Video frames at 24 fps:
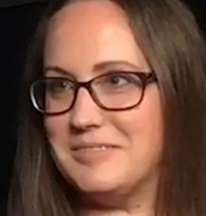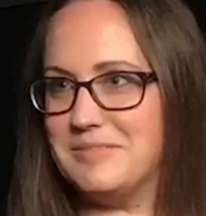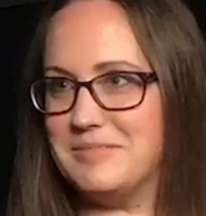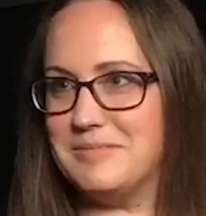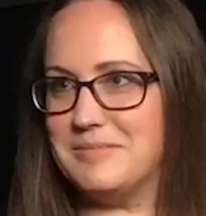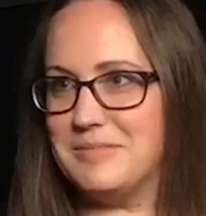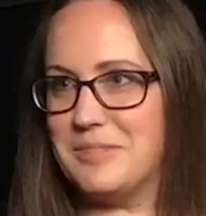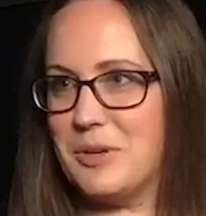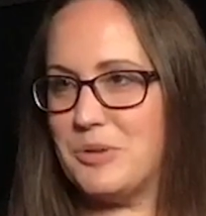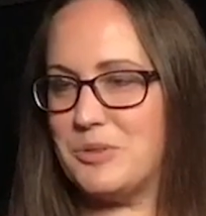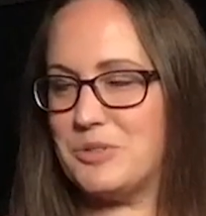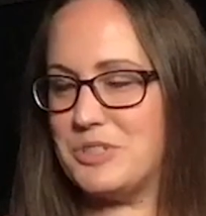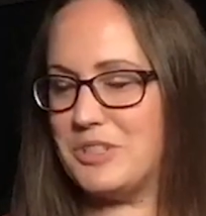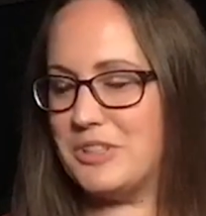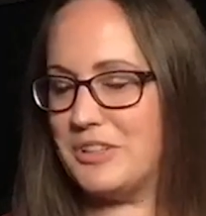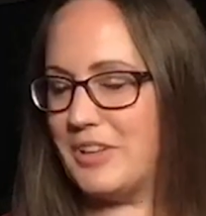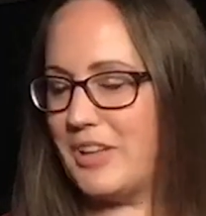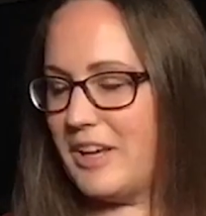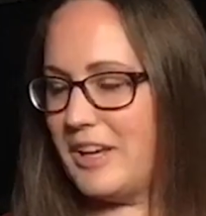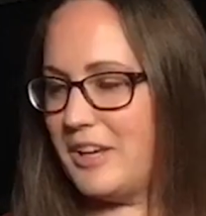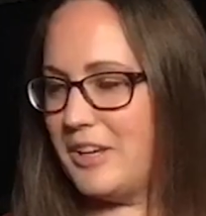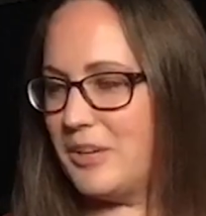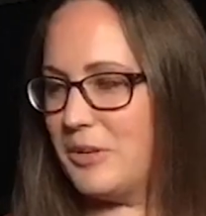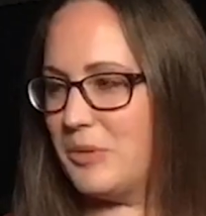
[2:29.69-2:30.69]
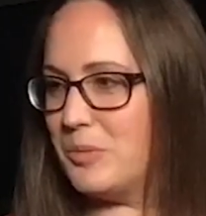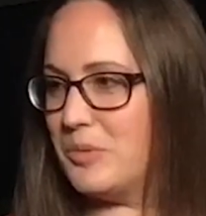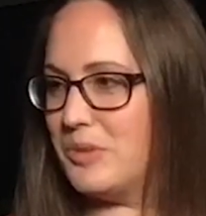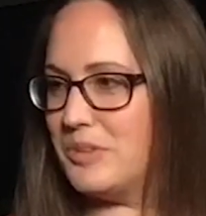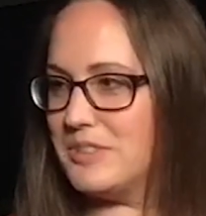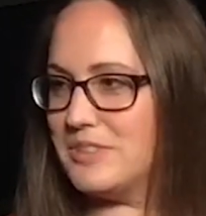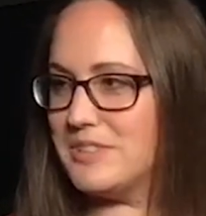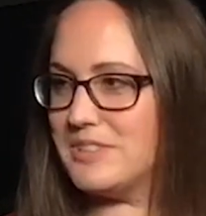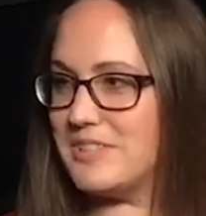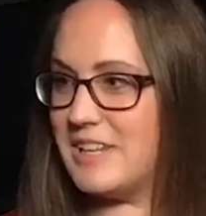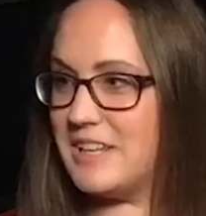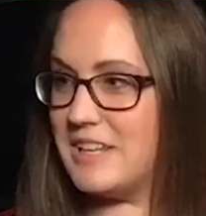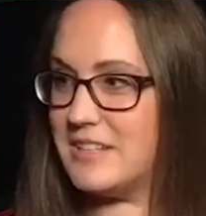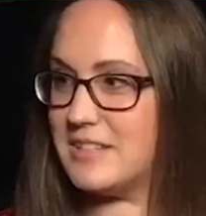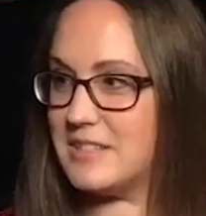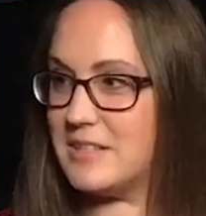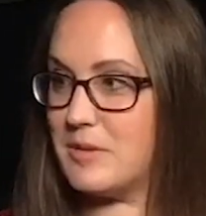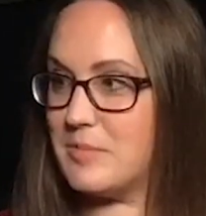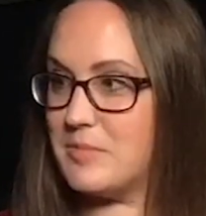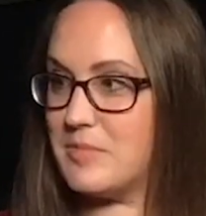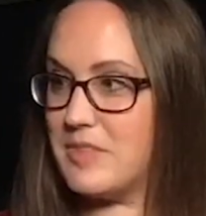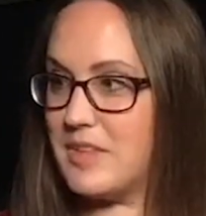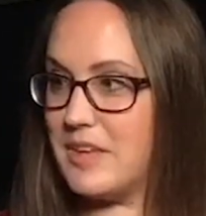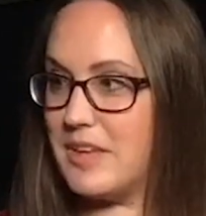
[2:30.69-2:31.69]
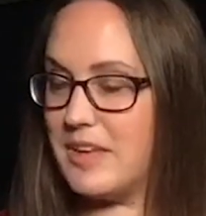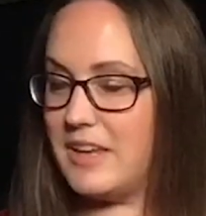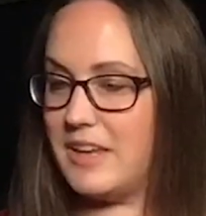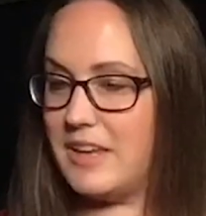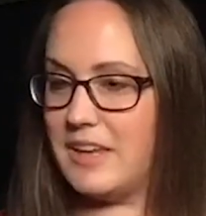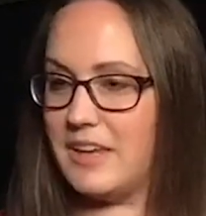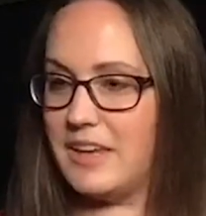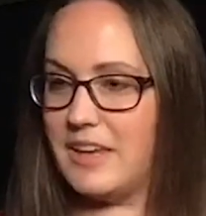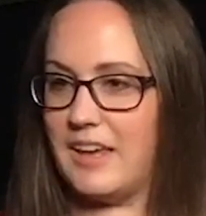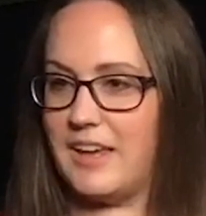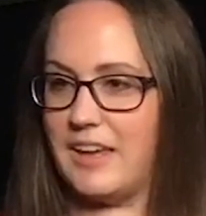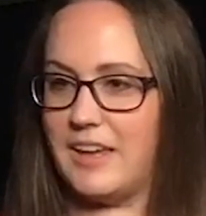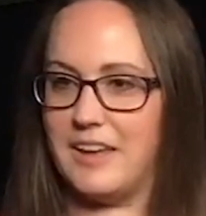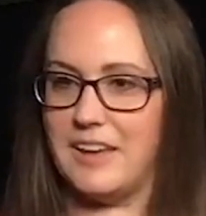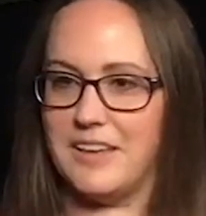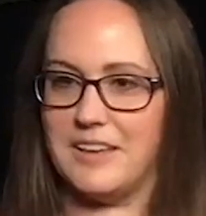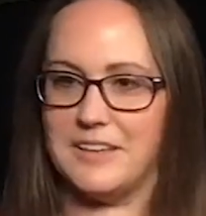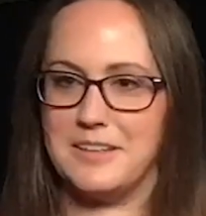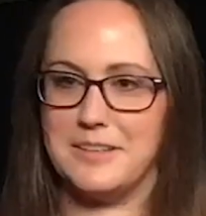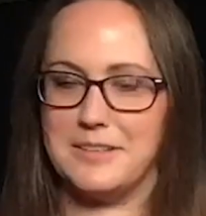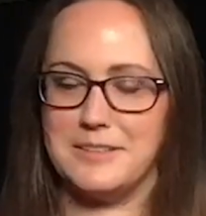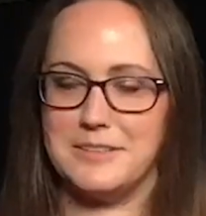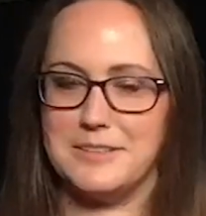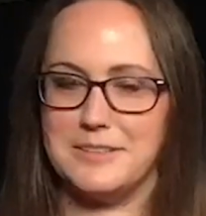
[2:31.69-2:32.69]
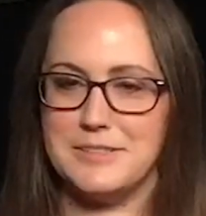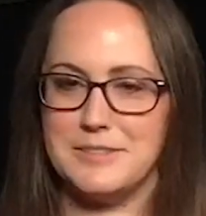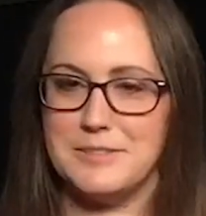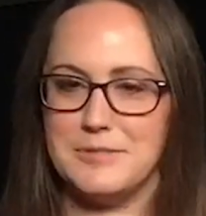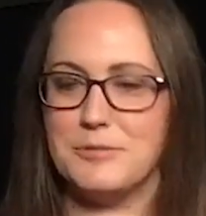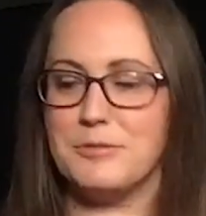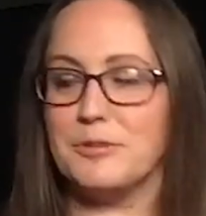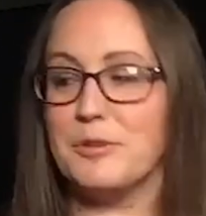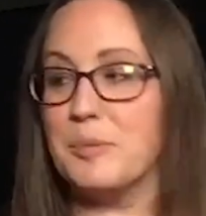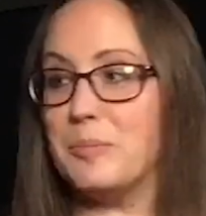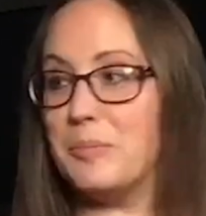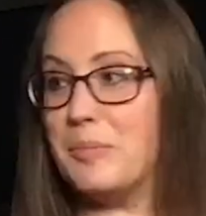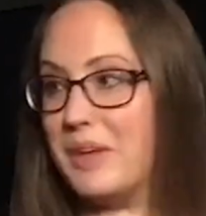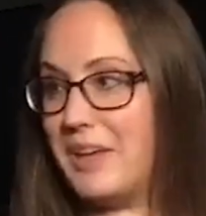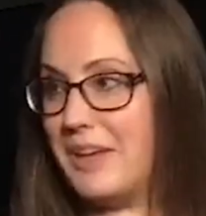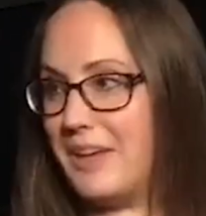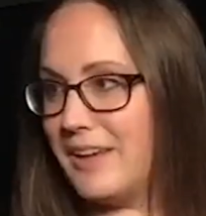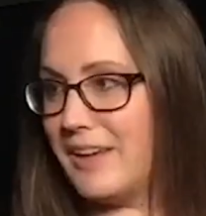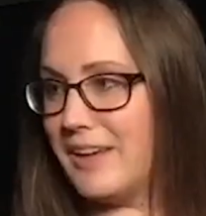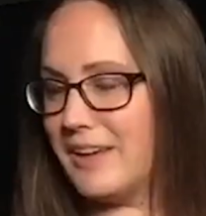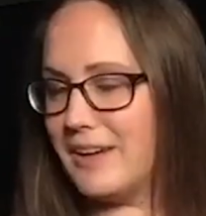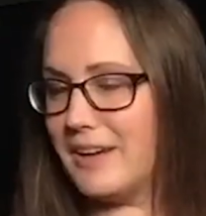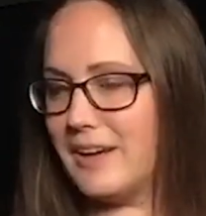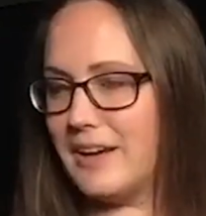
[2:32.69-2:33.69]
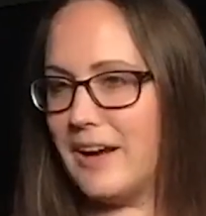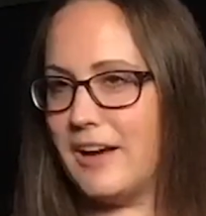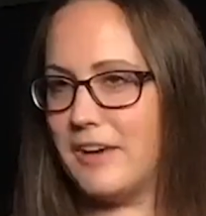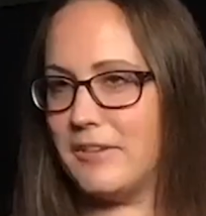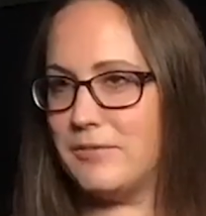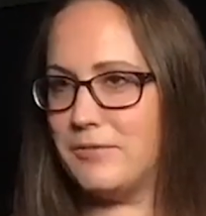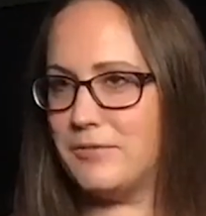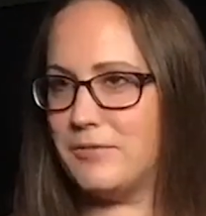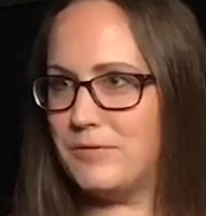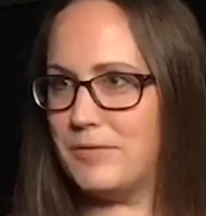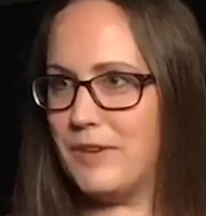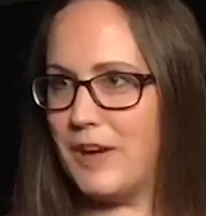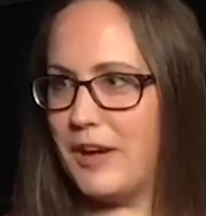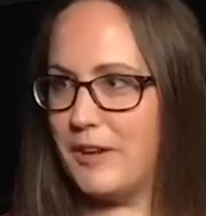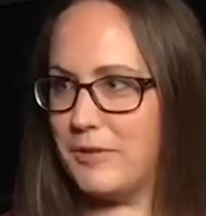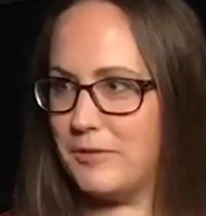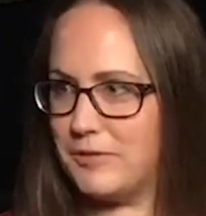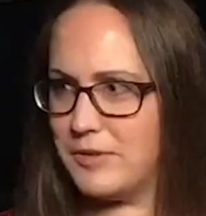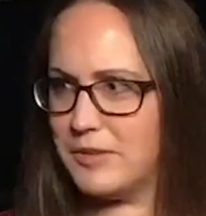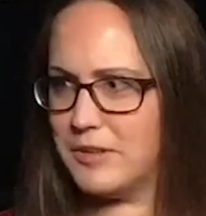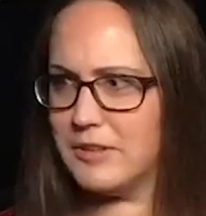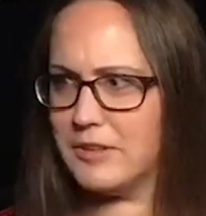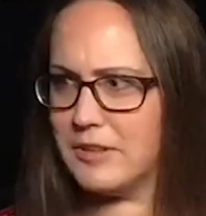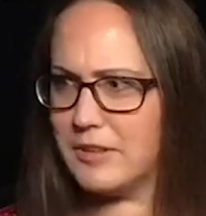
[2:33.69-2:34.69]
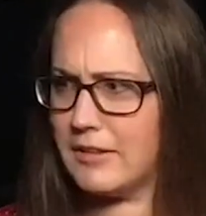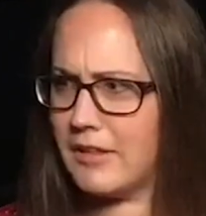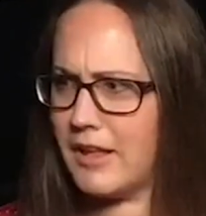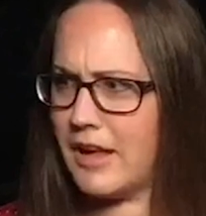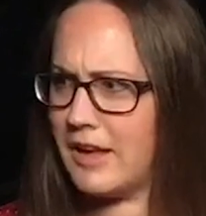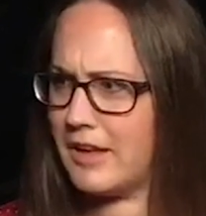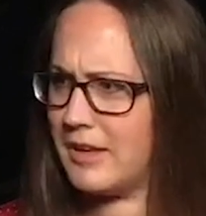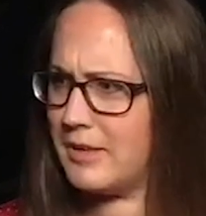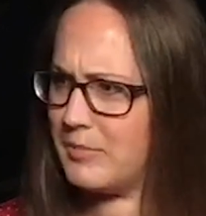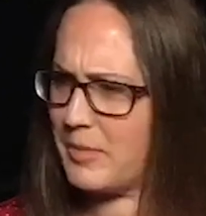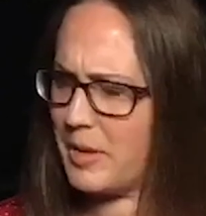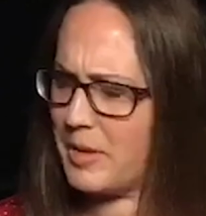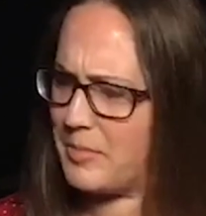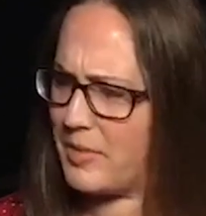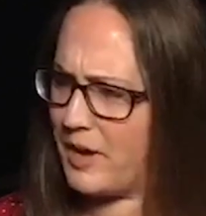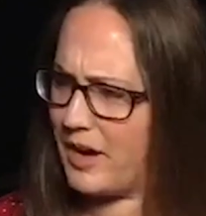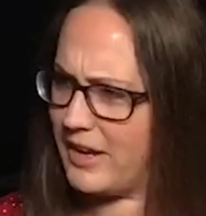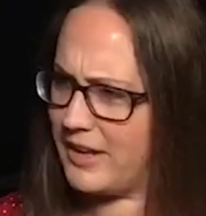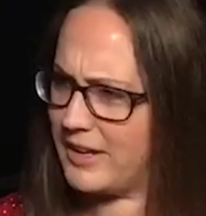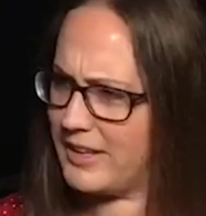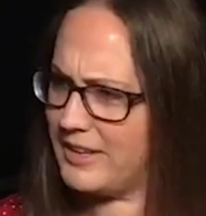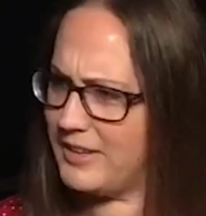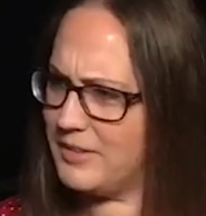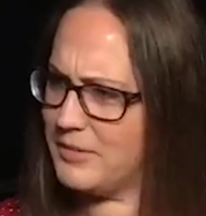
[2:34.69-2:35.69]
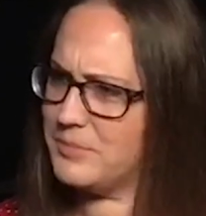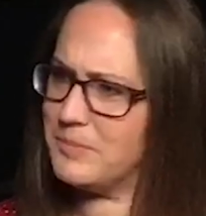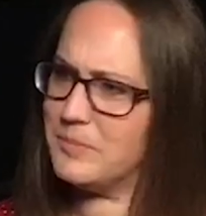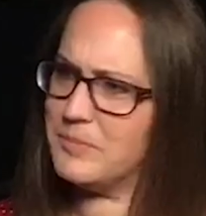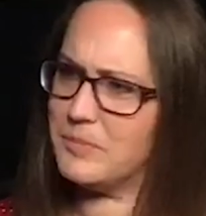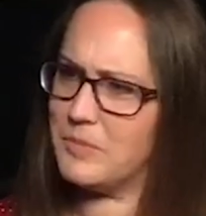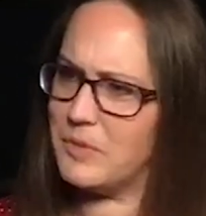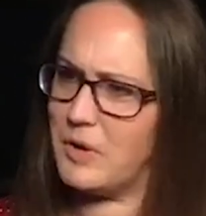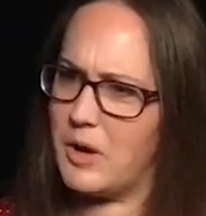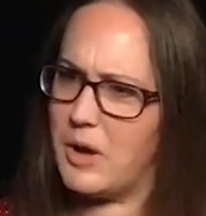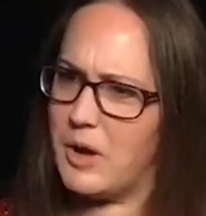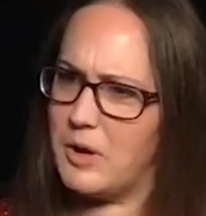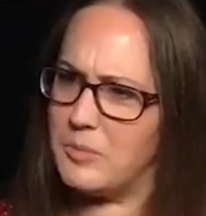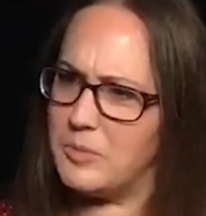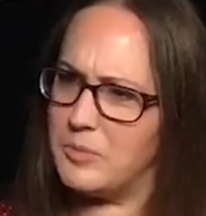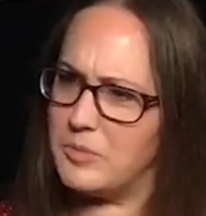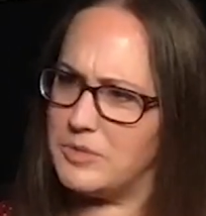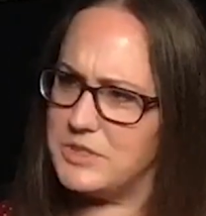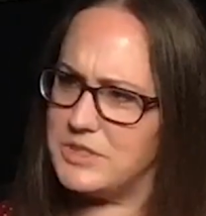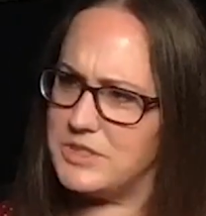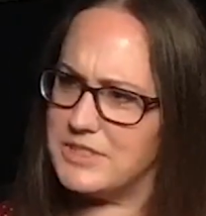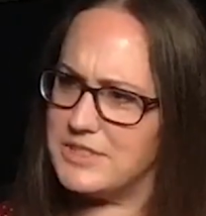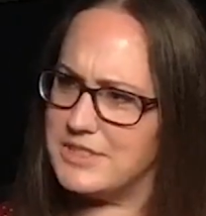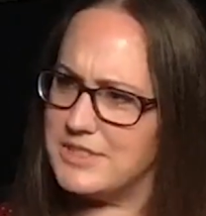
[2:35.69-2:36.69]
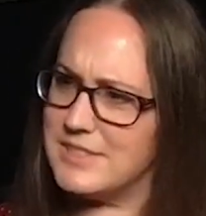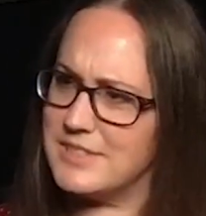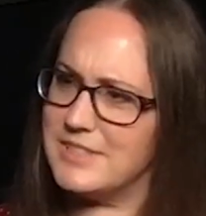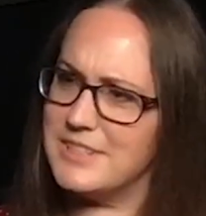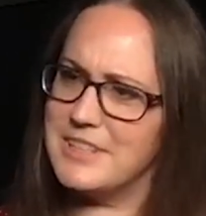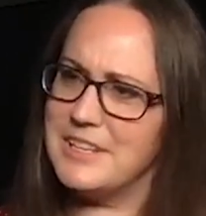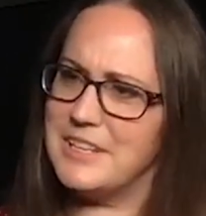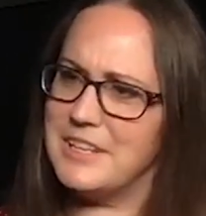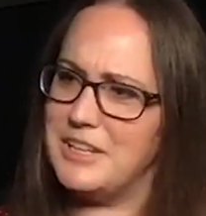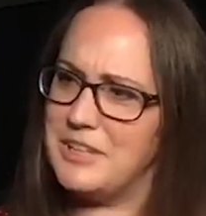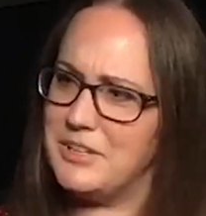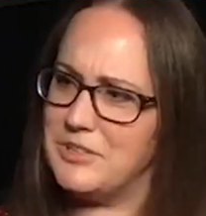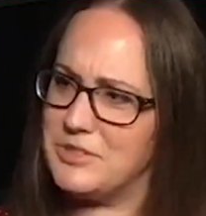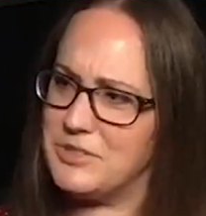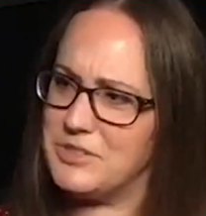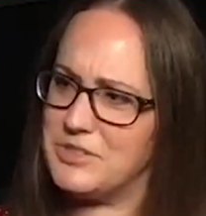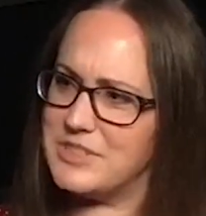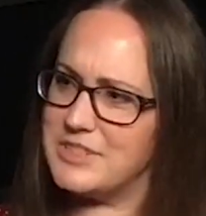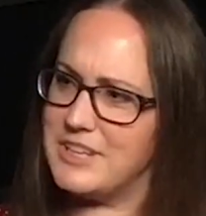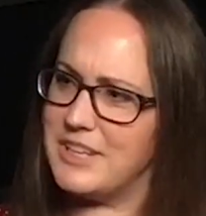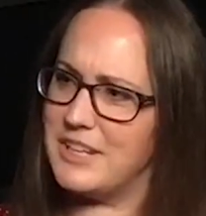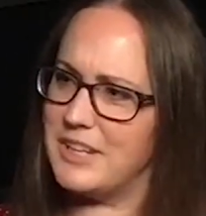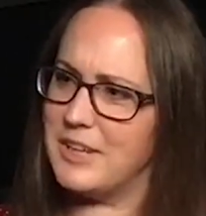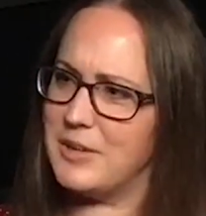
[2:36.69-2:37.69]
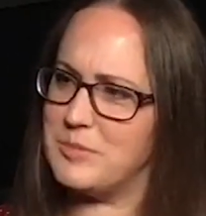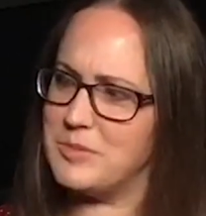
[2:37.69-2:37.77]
coaching client will say something, and for me, I feel a lot in my body, which is interesting.